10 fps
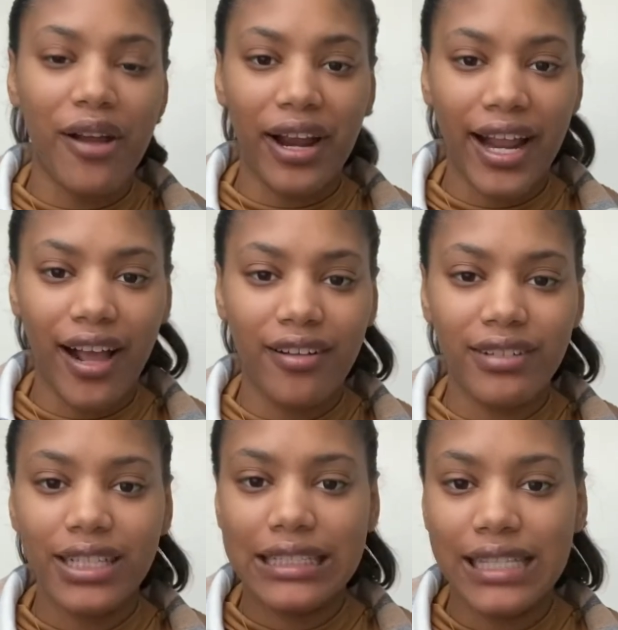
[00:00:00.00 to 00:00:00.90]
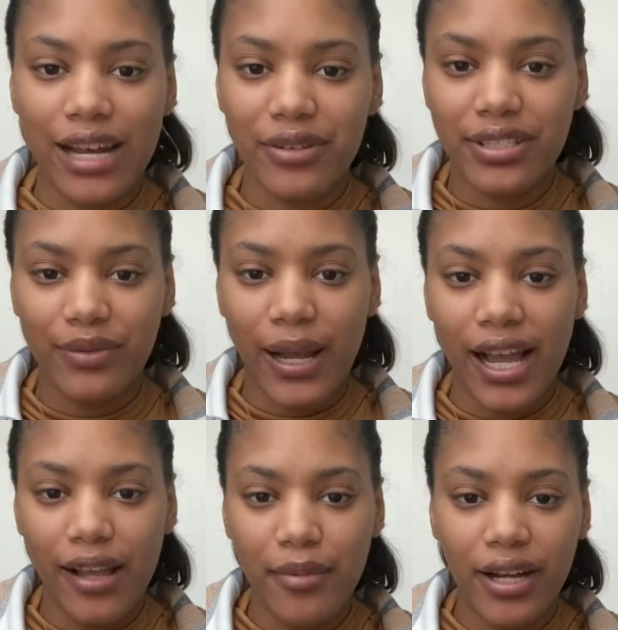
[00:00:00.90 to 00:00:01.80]
right now, it is not a reason
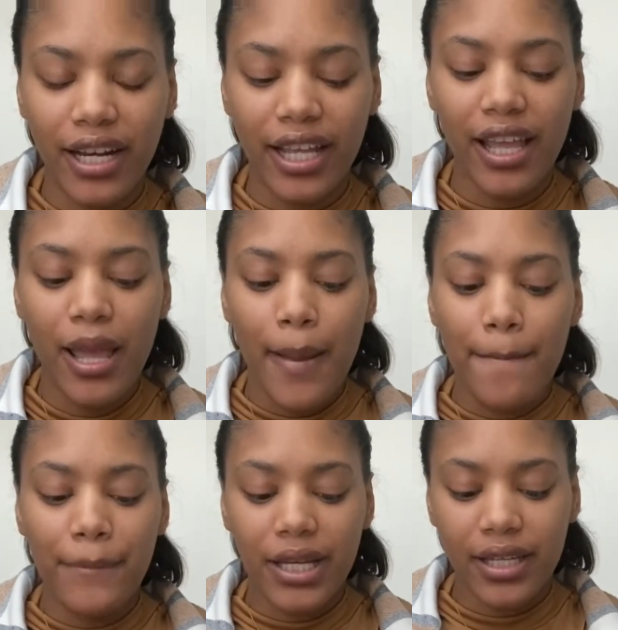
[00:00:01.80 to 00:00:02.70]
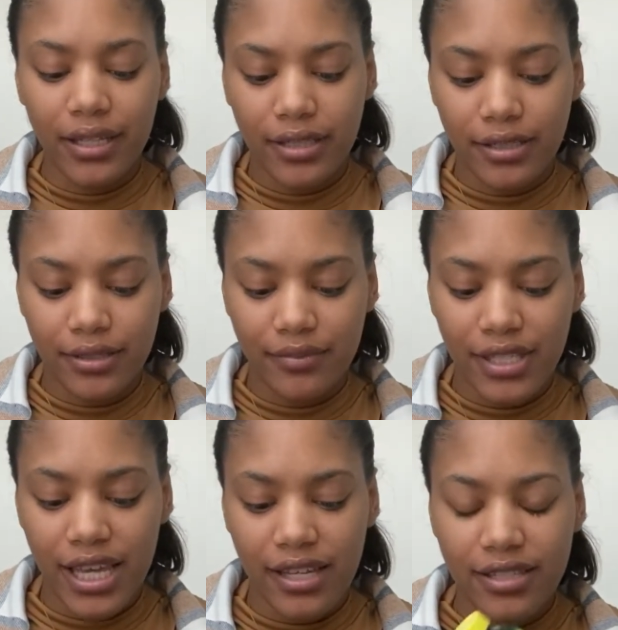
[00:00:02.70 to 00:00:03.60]
why I bought it, but
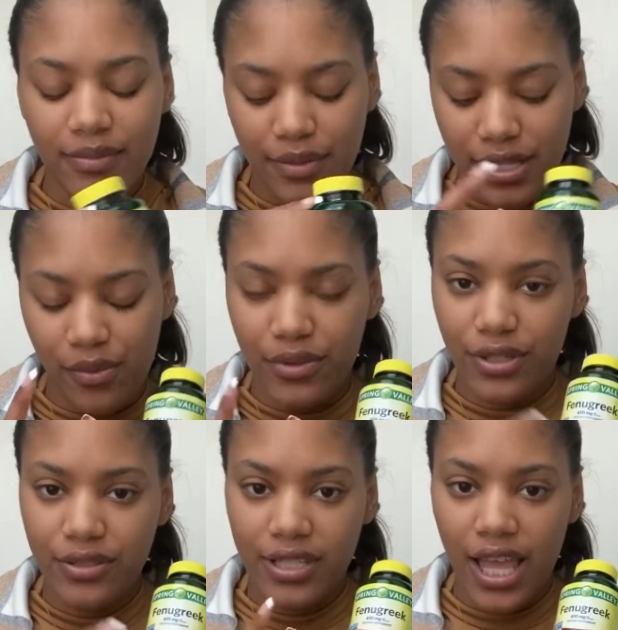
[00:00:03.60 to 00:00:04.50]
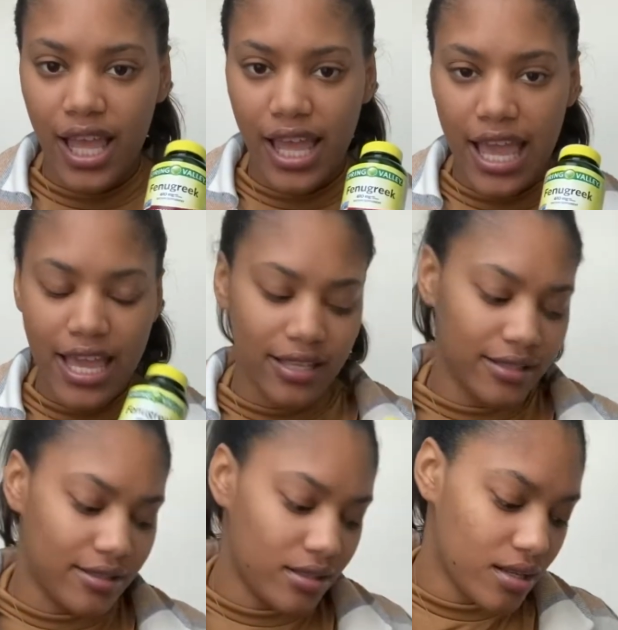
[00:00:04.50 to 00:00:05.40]
yeah, it's supposed to help with your
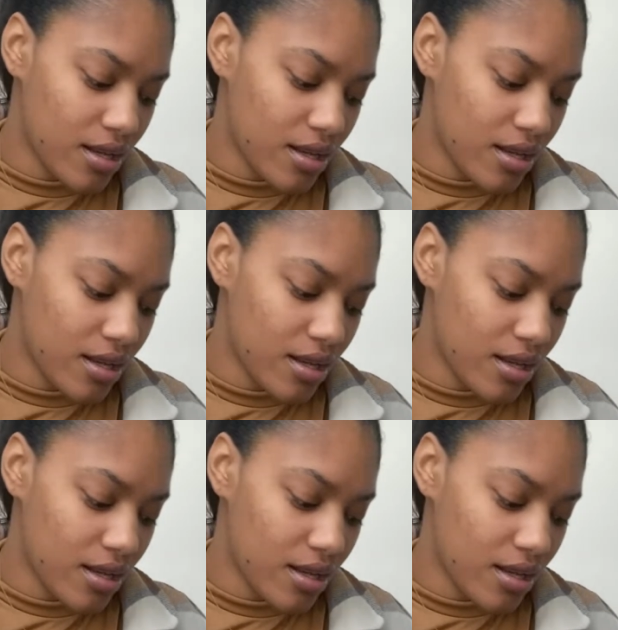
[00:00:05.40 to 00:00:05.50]
taste,